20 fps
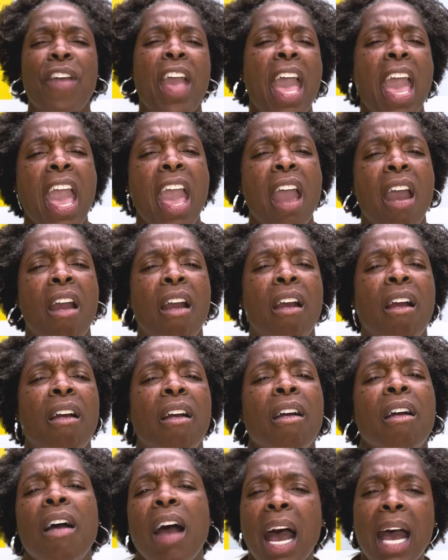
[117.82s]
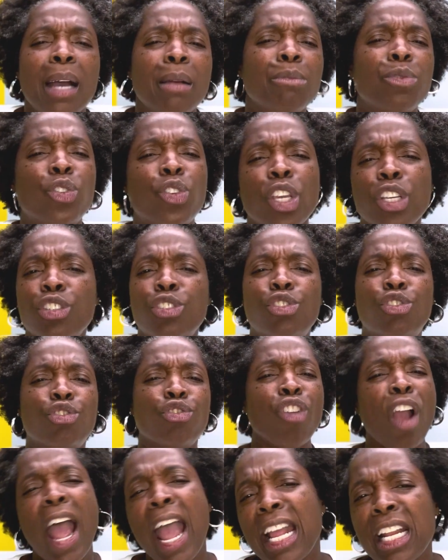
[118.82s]
fair. I'm just
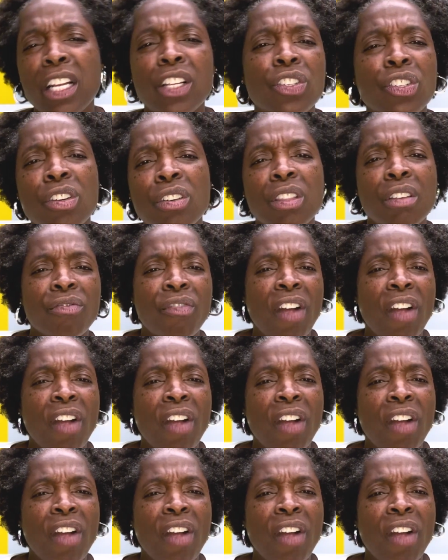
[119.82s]
trying to do the